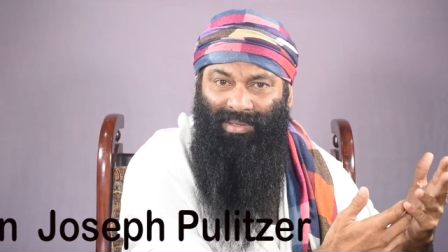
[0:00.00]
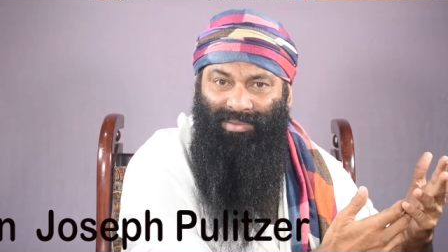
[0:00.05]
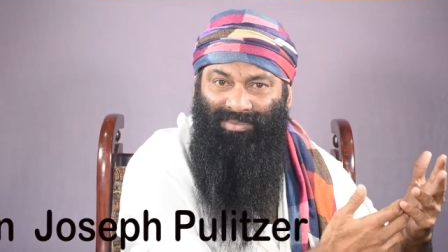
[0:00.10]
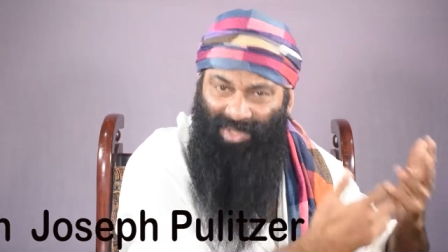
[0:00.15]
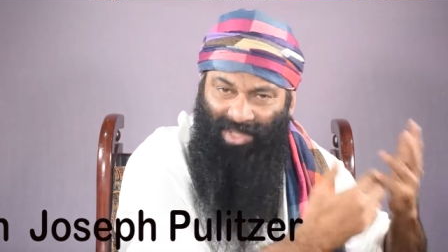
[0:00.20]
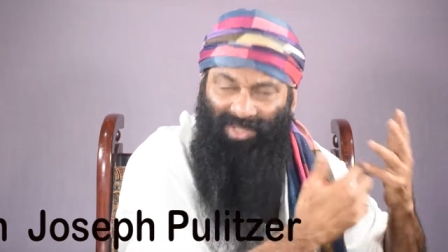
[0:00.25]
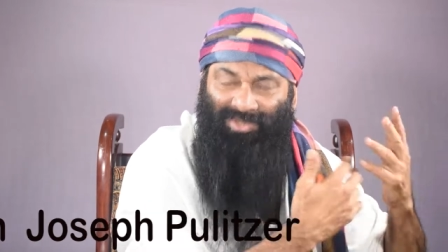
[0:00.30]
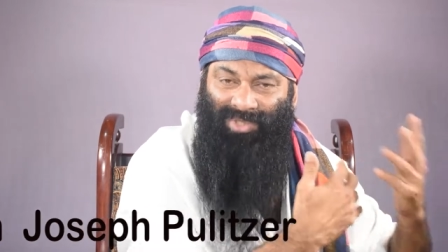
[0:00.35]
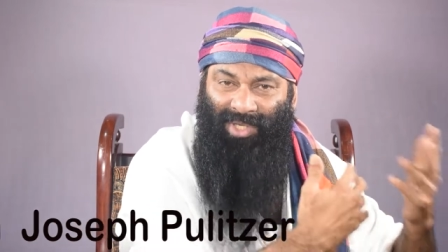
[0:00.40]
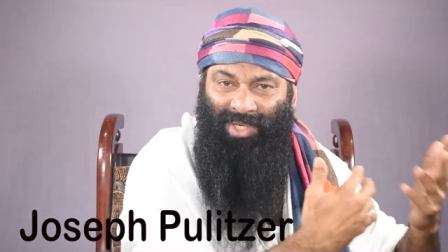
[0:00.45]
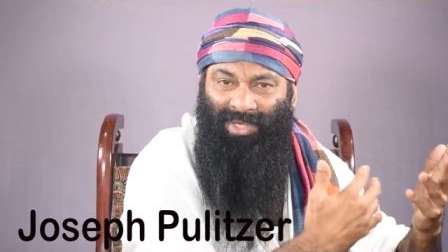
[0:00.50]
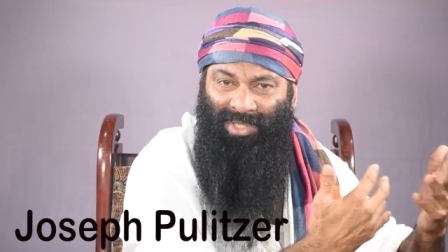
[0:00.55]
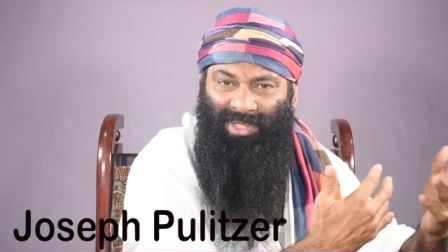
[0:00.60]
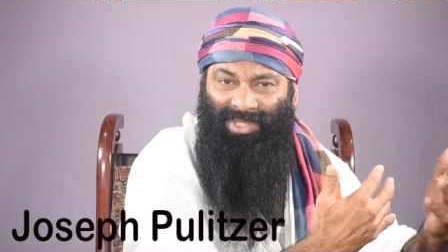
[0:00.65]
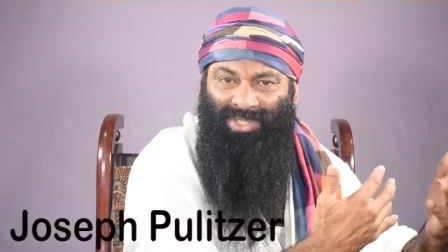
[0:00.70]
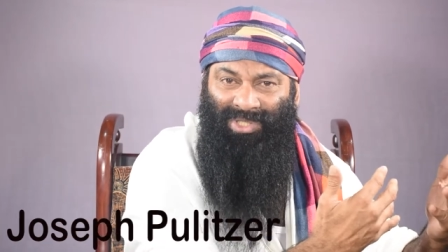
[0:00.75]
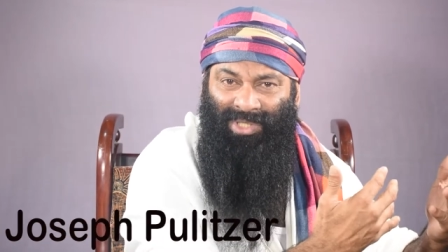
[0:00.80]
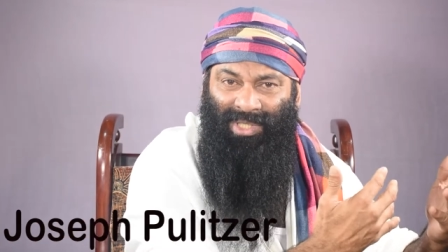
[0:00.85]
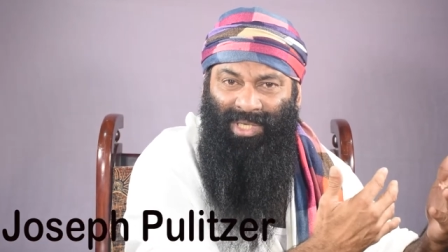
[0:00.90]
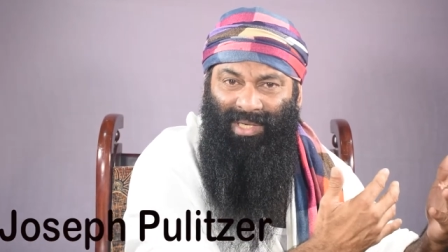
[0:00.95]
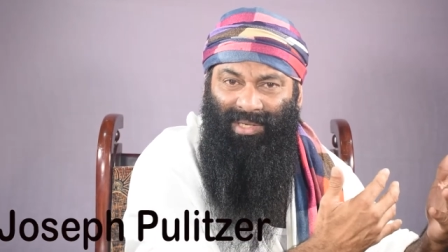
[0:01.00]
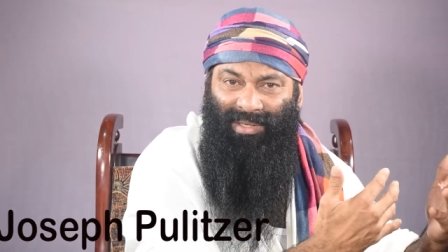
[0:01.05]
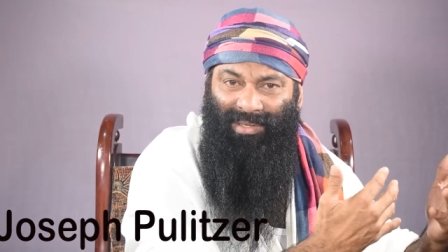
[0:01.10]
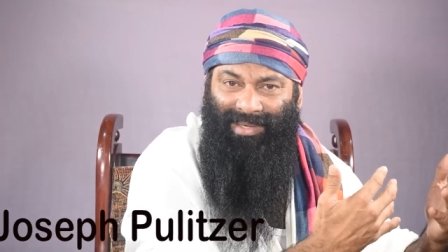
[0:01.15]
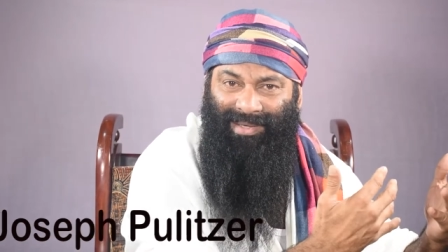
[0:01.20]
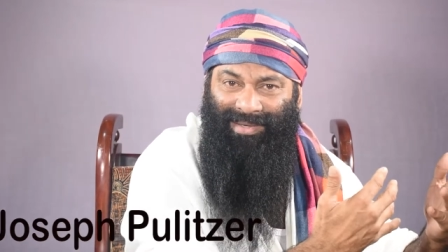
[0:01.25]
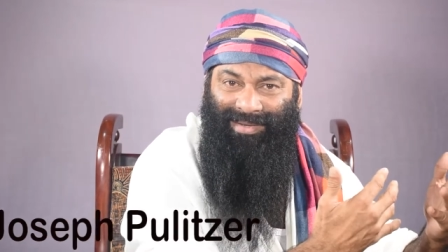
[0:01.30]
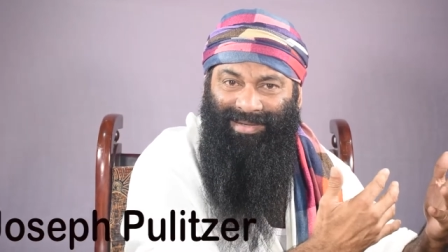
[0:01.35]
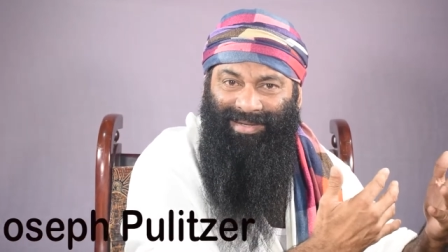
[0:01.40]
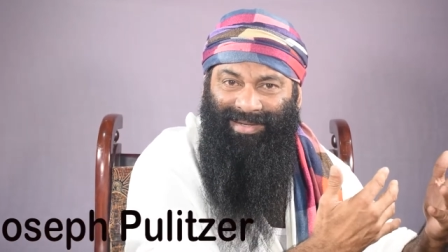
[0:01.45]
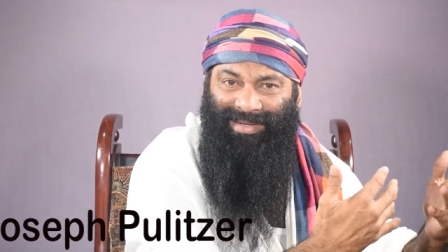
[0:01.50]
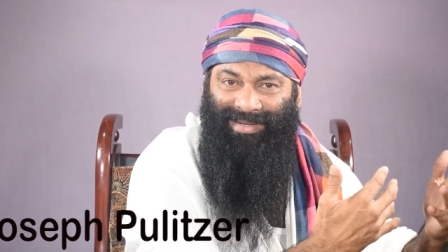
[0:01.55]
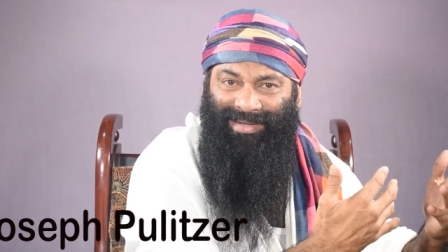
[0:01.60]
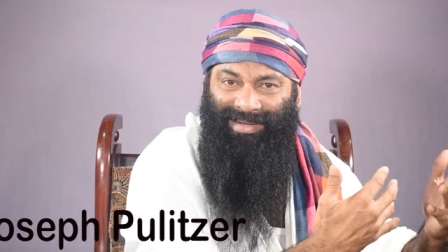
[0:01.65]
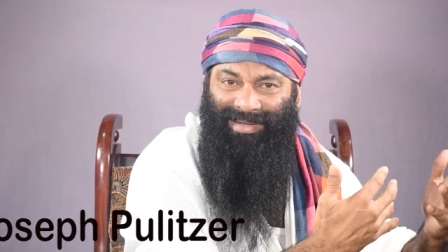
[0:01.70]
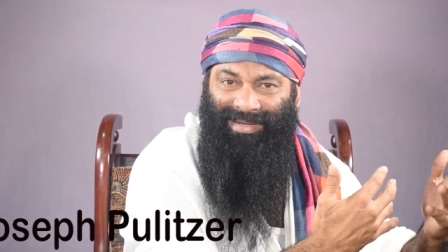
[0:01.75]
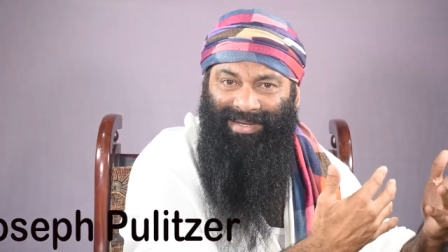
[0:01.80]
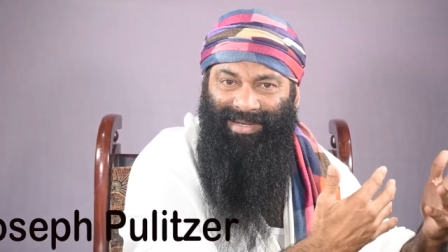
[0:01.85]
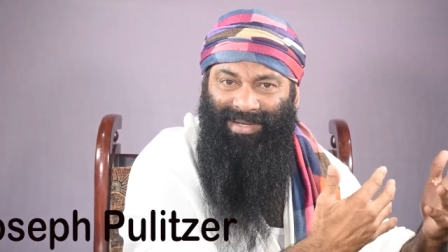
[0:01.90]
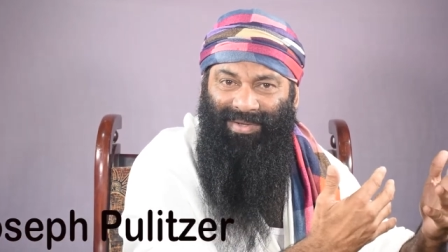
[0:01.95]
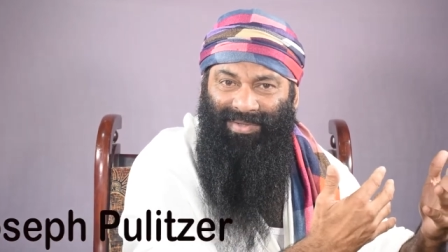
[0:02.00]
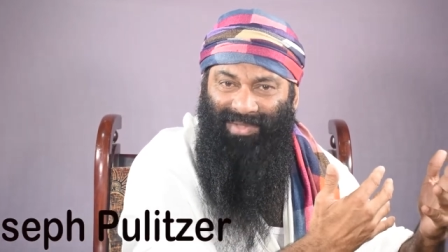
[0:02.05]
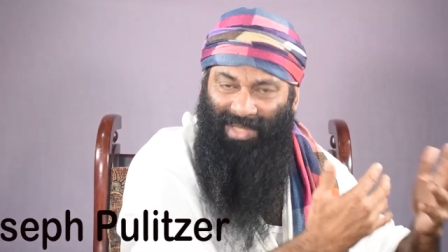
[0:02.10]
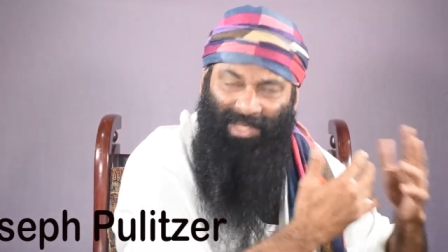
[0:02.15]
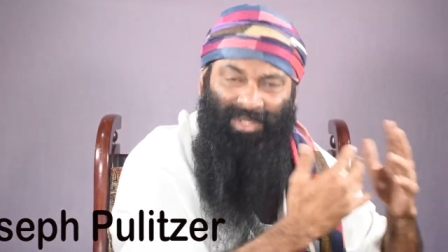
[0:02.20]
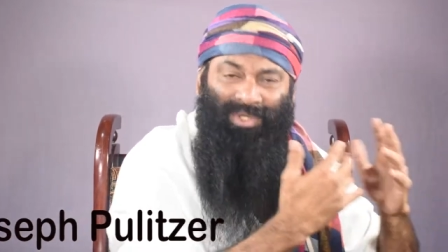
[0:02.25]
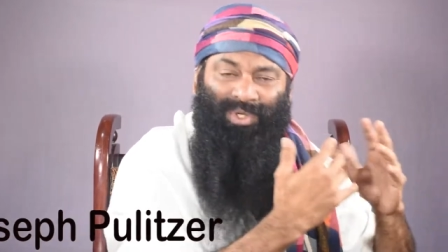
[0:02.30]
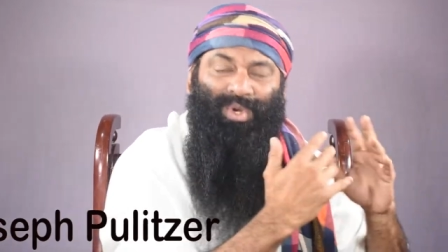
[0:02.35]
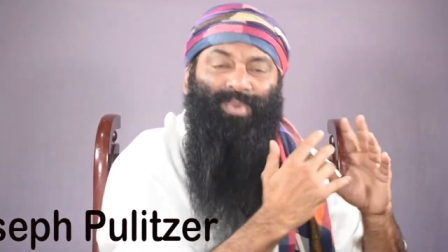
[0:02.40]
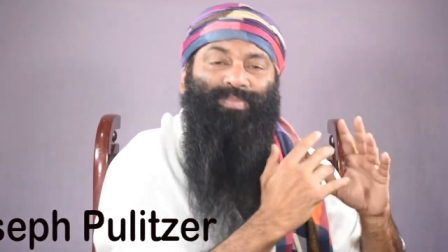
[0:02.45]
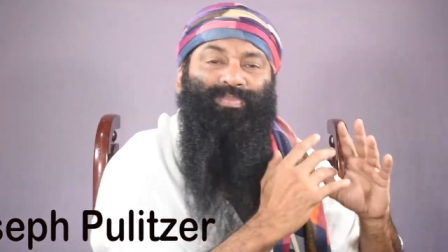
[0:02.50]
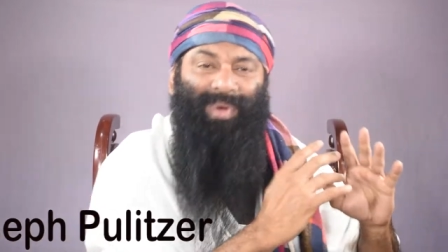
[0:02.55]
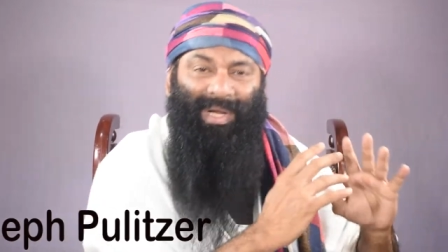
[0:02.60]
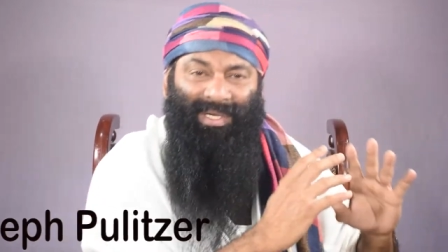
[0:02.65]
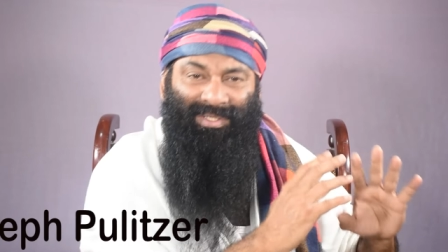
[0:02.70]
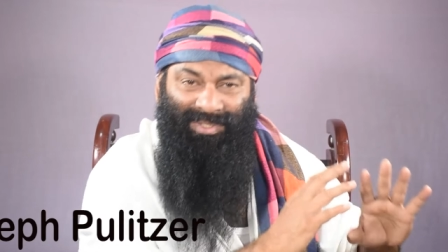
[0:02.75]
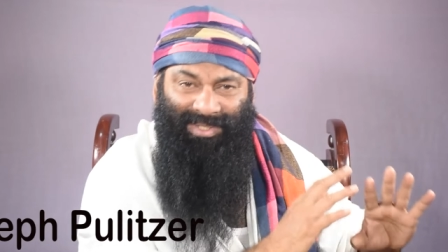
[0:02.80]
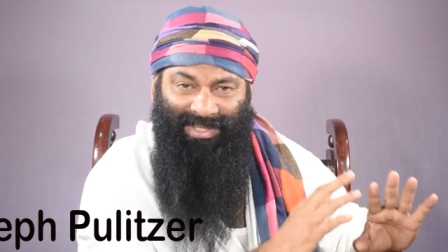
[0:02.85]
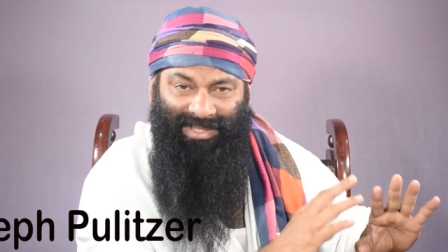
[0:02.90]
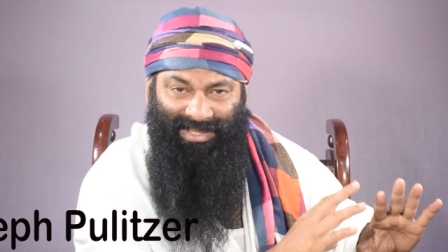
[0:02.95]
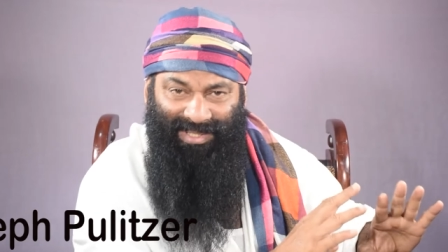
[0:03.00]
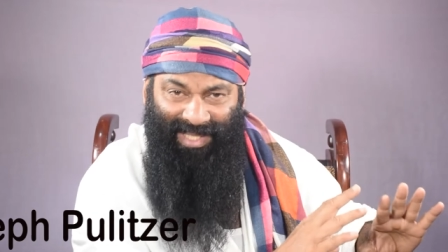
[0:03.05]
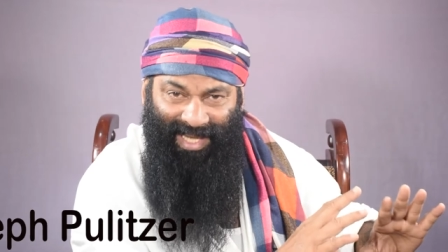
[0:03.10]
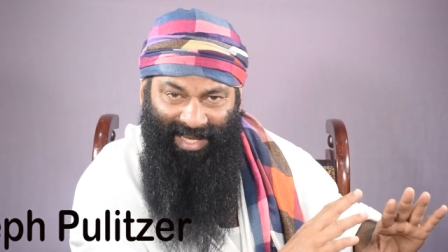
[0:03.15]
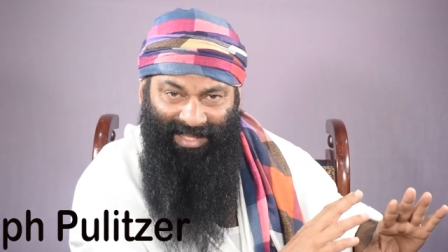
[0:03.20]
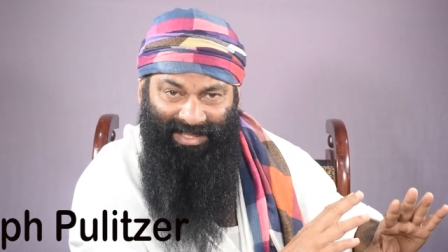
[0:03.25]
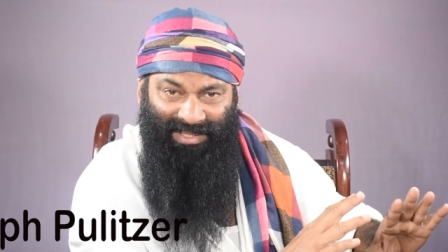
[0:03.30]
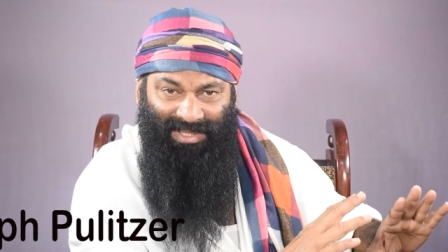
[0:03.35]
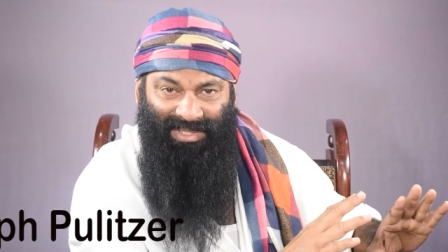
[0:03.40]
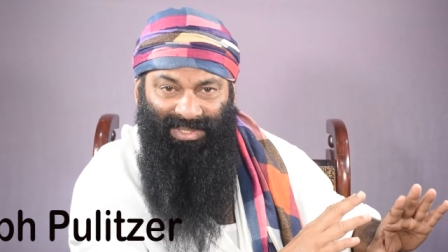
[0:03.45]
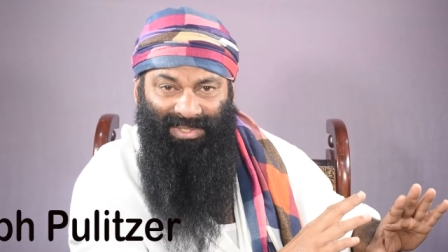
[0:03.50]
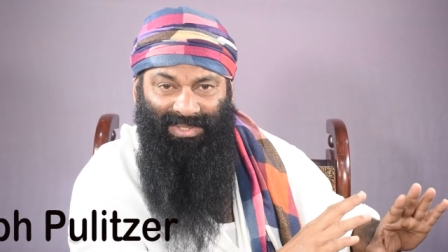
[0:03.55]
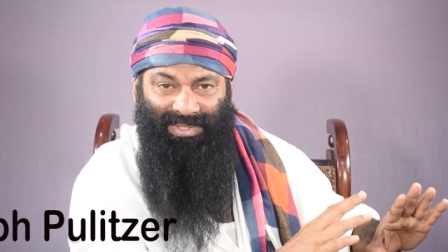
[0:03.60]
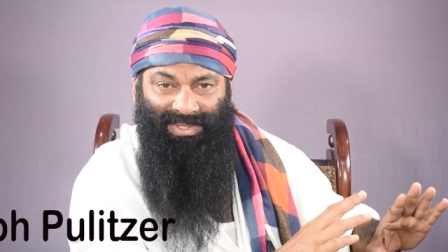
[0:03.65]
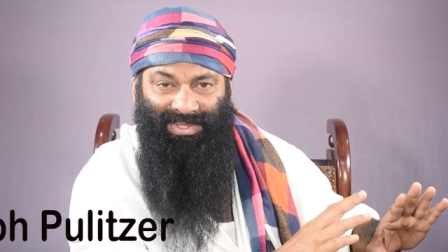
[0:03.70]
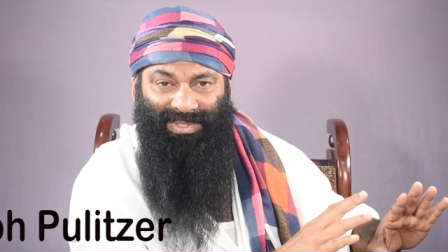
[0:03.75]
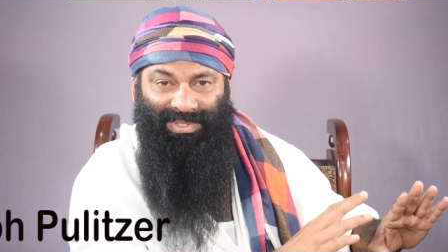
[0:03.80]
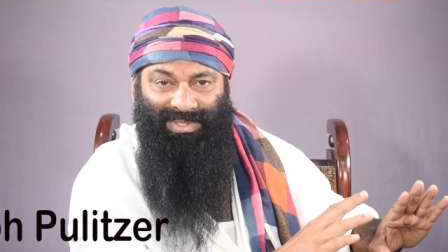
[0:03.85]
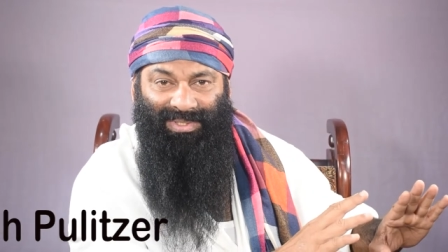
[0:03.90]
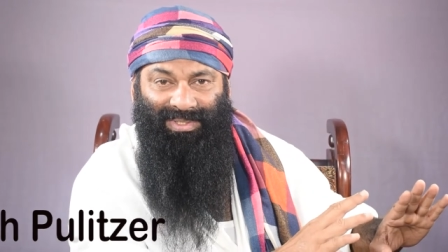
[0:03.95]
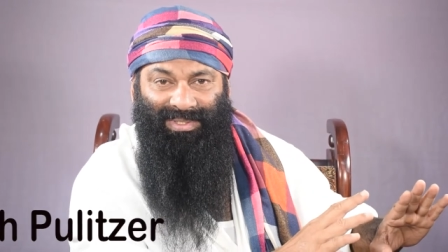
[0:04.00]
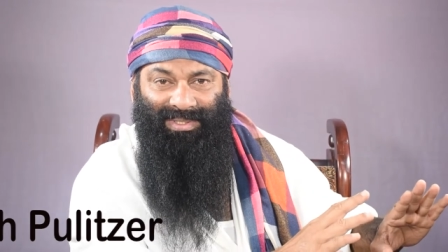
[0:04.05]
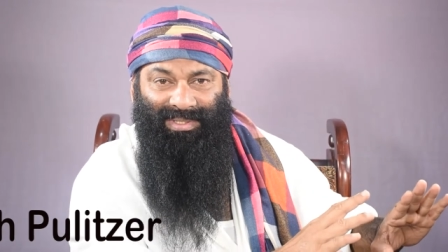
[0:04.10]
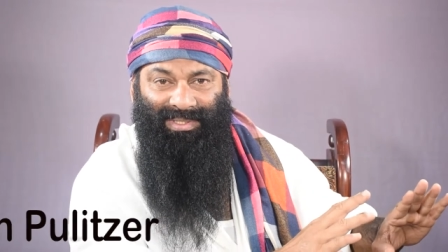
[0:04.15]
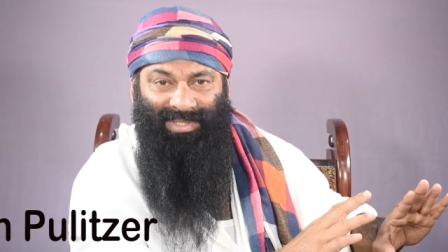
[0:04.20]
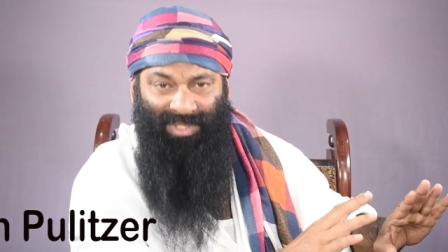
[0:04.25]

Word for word: the traditional that you practice as